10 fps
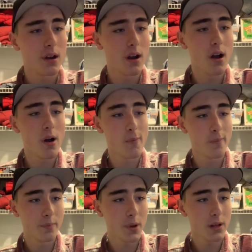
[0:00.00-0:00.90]

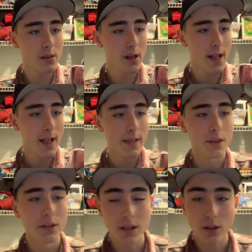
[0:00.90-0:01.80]
Um, but
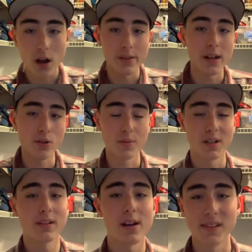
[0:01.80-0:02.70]
the Lincoln Continental's been
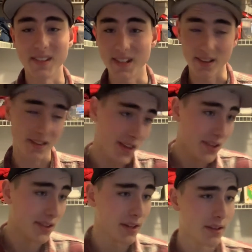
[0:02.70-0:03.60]
around since the
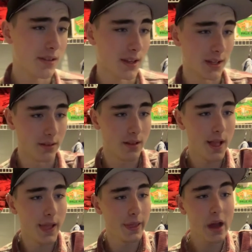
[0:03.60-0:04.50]
60s, and
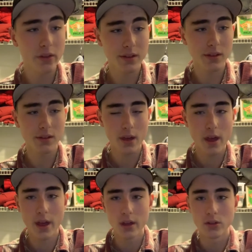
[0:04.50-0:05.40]
now this is
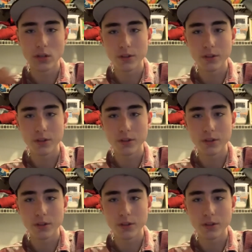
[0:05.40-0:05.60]
their